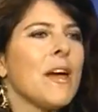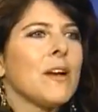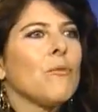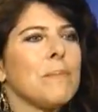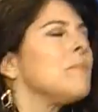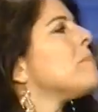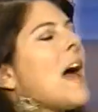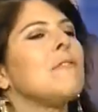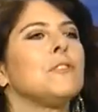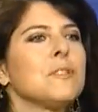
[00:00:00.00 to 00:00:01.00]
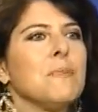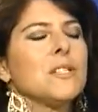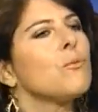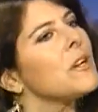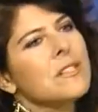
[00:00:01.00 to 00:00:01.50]
right. And what baffles me
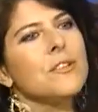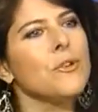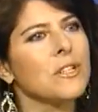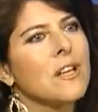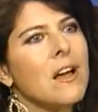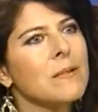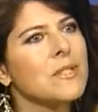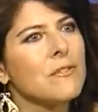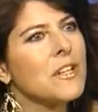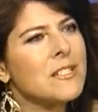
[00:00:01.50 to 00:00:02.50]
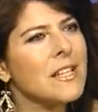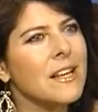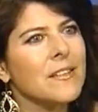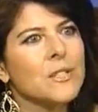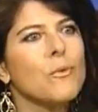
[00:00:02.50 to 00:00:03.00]
is, where's the New York Times
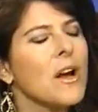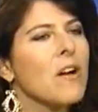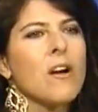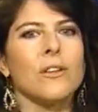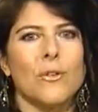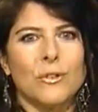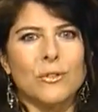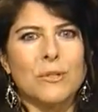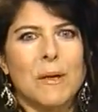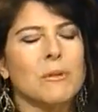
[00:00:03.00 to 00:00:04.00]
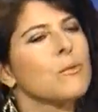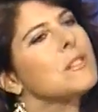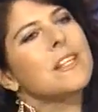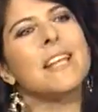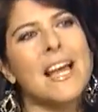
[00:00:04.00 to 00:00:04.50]
investigating this? Where are our local newspapers?
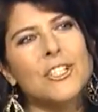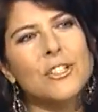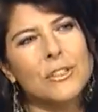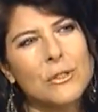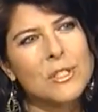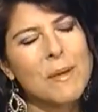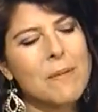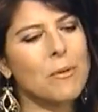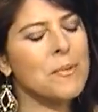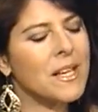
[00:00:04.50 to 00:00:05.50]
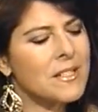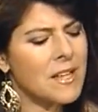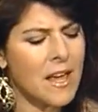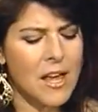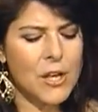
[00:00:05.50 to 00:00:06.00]
Where's the national newspaper?
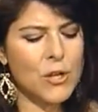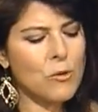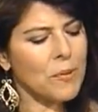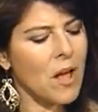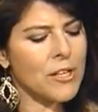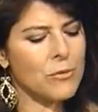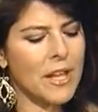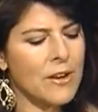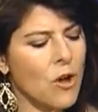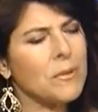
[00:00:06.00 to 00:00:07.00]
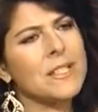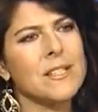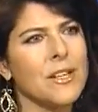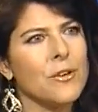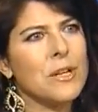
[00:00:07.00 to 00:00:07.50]
Because you let Homeland
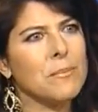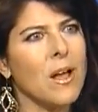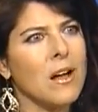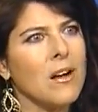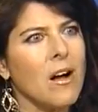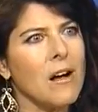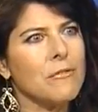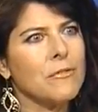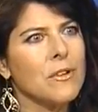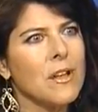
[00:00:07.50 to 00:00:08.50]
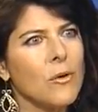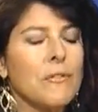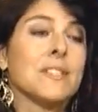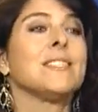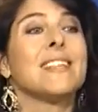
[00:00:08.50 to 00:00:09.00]
Security block off, or
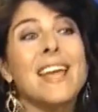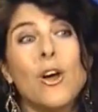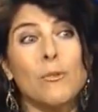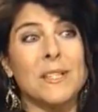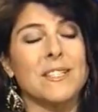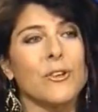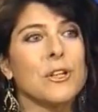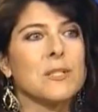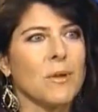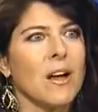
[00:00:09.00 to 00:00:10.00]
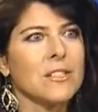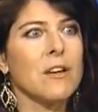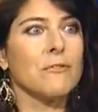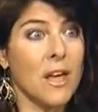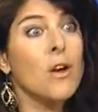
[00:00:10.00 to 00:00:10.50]
even say Homeland Security has blocked
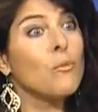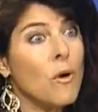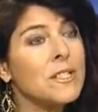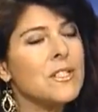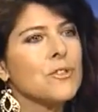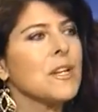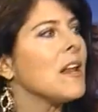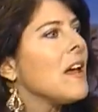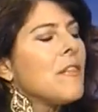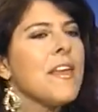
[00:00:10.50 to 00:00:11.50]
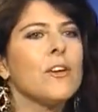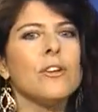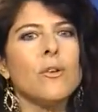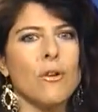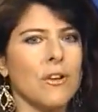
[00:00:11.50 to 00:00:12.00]
off one street. They
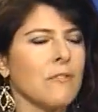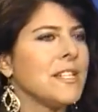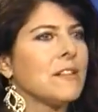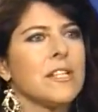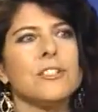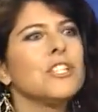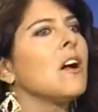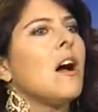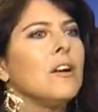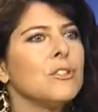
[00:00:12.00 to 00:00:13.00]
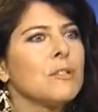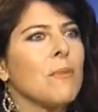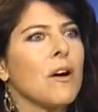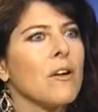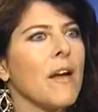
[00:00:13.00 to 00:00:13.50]
could cordon off downtown Chicago
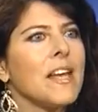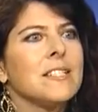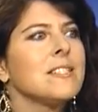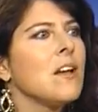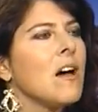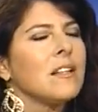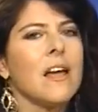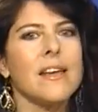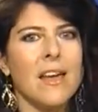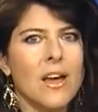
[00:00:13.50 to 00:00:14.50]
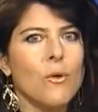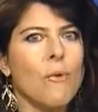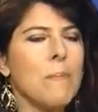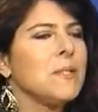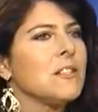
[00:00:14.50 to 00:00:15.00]
tomorrow. And it's not like
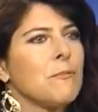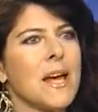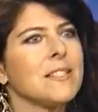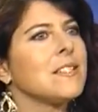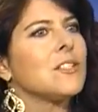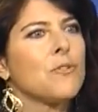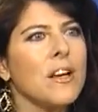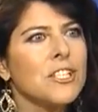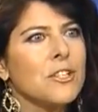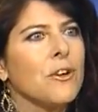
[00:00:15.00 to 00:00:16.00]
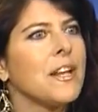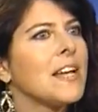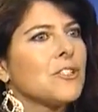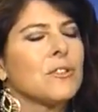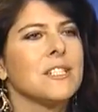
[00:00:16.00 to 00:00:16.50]
weapons of mass destruction or a
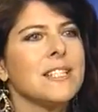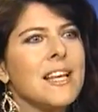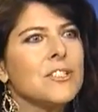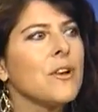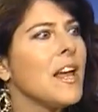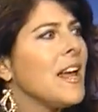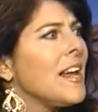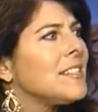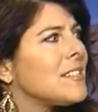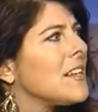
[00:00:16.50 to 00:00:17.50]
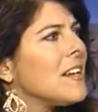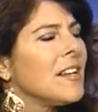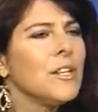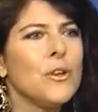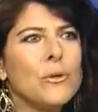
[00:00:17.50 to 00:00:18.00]
natural disaster. It's,
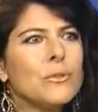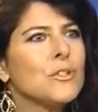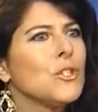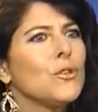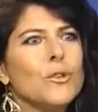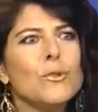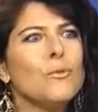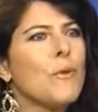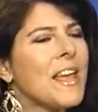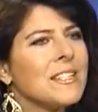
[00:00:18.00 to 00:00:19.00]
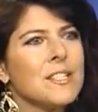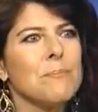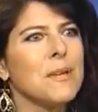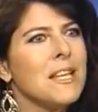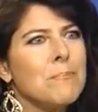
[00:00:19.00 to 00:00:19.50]
two
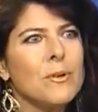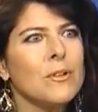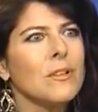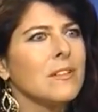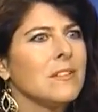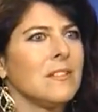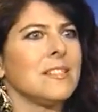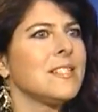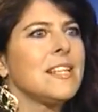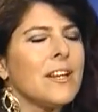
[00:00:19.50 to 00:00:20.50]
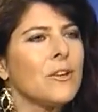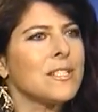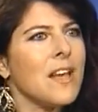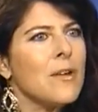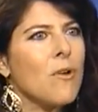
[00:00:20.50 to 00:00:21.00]
random people standing on
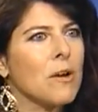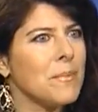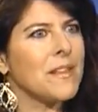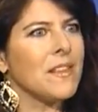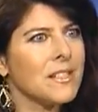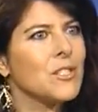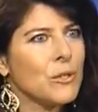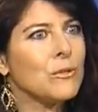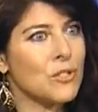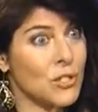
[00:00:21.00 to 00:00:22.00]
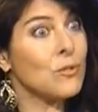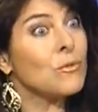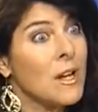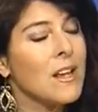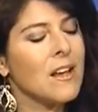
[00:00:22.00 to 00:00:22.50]
a sidewalk being the excuse
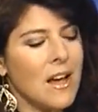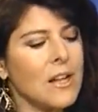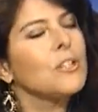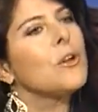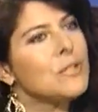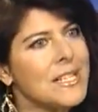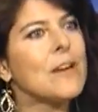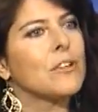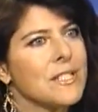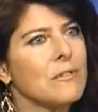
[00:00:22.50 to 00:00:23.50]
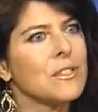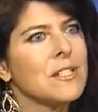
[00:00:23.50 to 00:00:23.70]
to close down our civil